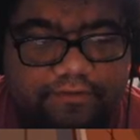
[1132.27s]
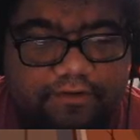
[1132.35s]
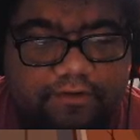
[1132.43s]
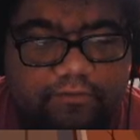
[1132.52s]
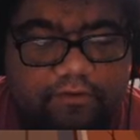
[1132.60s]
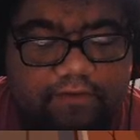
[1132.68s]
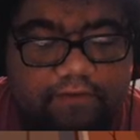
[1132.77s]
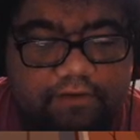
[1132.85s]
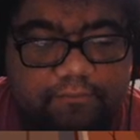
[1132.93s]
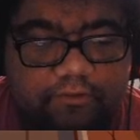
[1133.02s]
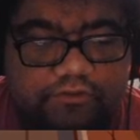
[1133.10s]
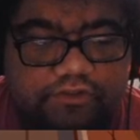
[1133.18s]
We arrive
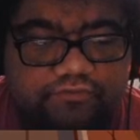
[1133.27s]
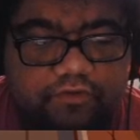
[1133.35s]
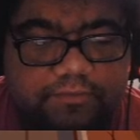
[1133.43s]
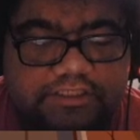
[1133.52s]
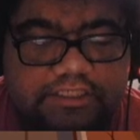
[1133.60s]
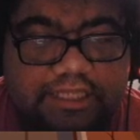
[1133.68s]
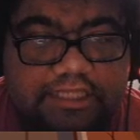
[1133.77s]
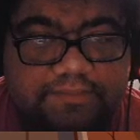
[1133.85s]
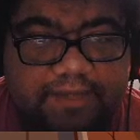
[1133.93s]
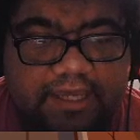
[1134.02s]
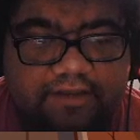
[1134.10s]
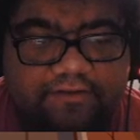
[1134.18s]
at Mocha's room and she lets
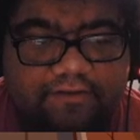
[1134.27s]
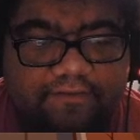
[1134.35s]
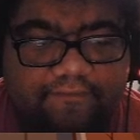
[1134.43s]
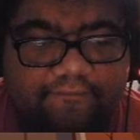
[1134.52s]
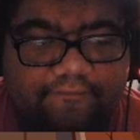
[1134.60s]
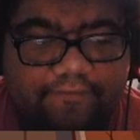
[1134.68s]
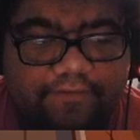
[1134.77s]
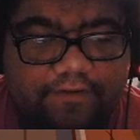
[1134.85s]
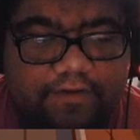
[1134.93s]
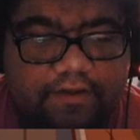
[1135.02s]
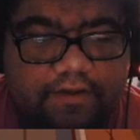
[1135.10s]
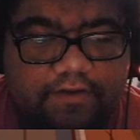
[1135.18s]
me in.
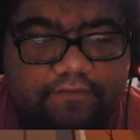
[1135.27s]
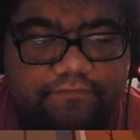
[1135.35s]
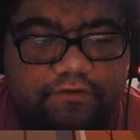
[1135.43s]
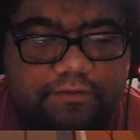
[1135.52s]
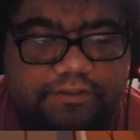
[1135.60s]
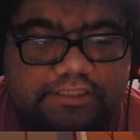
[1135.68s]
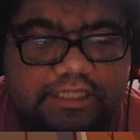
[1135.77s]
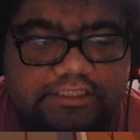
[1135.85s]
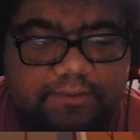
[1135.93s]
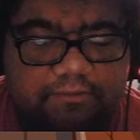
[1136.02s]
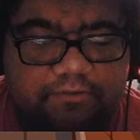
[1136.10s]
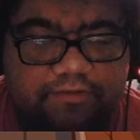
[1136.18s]
Phew, it's nice to
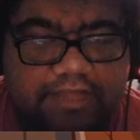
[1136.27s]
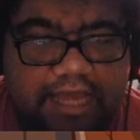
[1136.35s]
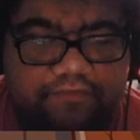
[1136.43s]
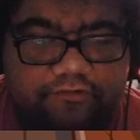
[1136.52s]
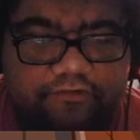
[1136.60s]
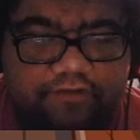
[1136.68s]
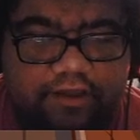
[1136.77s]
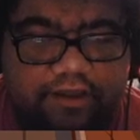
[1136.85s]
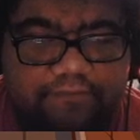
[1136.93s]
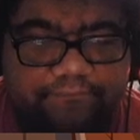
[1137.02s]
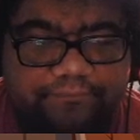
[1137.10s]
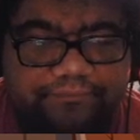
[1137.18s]
be able to relax for a second.